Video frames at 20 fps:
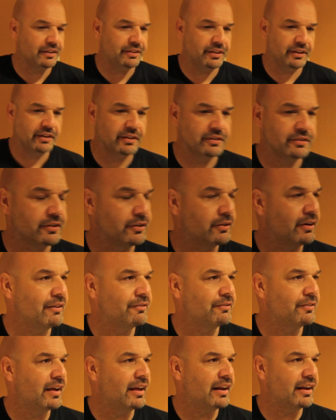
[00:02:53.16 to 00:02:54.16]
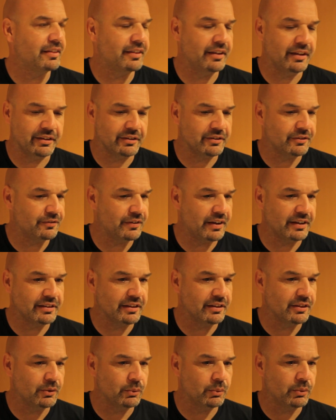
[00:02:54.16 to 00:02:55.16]
I think it's a great fight. I think it's a fight
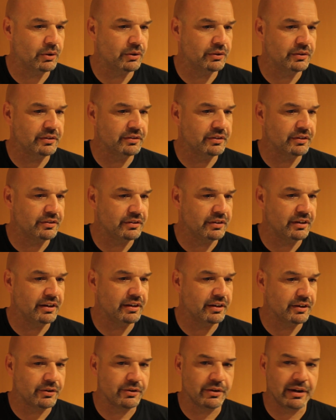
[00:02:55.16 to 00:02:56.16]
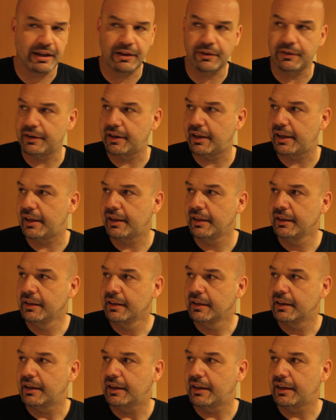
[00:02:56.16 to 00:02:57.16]
that the world needs to see to crown.
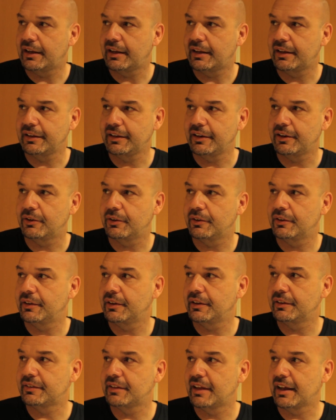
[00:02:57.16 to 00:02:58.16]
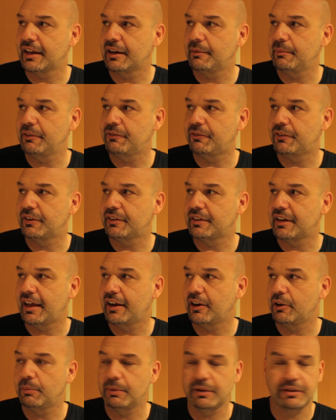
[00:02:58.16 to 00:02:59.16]
It's not going to be for a
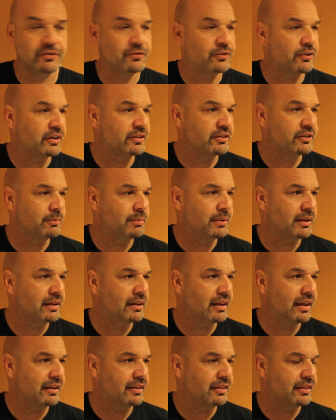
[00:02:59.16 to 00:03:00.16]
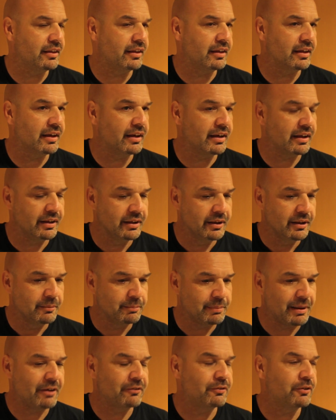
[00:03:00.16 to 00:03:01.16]
title, but for it to be like the
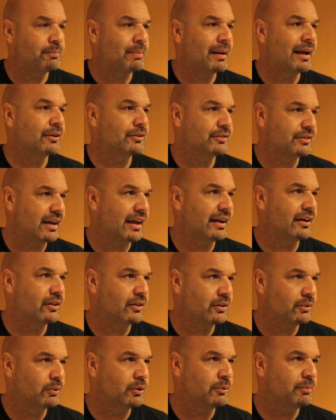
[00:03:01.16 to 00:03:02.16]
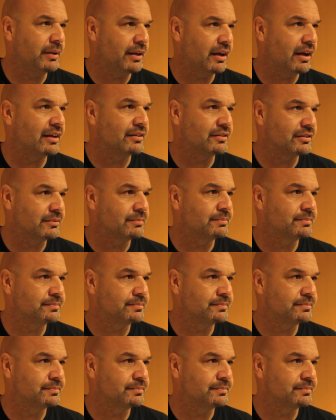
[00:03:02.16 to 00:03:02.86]
pound-for-pound title would be awesome.